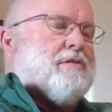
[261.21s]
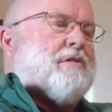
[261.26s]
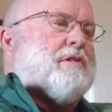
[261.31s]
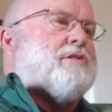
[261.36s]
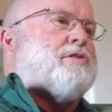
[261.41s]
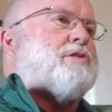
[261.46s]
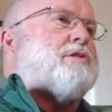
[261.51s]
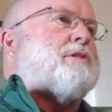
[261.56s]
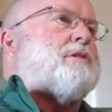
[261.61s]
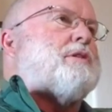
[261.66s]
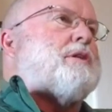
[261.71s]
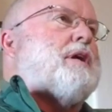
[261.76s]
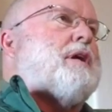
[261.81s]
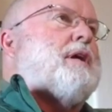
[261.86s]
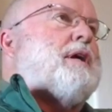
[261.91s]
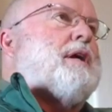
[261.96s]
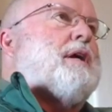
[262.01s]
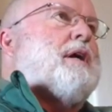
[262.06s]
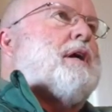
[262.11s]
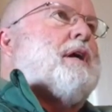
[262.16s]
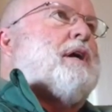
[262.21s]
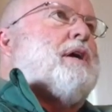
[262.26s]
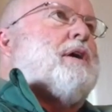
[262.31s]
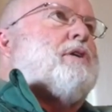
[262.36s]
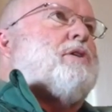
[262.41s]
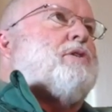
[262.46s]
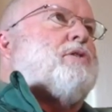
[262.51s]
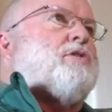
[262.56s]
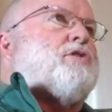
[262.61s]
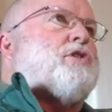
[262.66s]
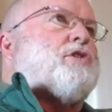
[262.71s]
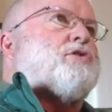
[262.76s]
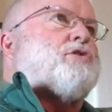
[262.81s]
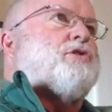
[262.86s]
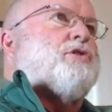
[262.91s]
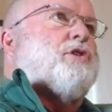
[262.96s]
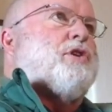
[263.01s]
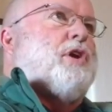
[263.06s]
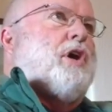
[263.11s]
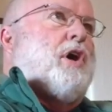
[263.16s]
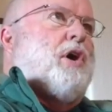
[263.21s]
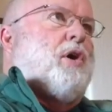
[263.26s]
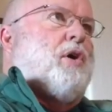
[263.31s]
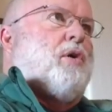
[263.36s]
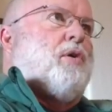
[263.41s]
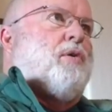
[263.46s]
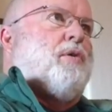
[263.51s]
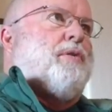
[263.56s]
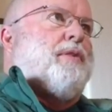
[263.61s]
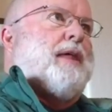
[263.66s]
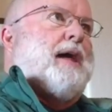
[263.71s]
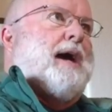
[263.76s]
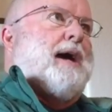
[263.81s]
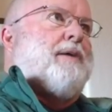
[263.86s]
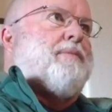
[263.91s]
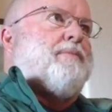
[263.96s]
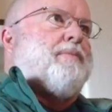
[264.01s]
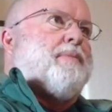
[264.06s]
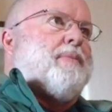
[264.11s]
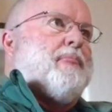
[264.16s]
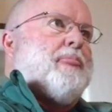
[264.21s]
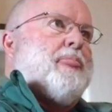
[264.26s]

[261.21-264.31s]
Christian. You just know that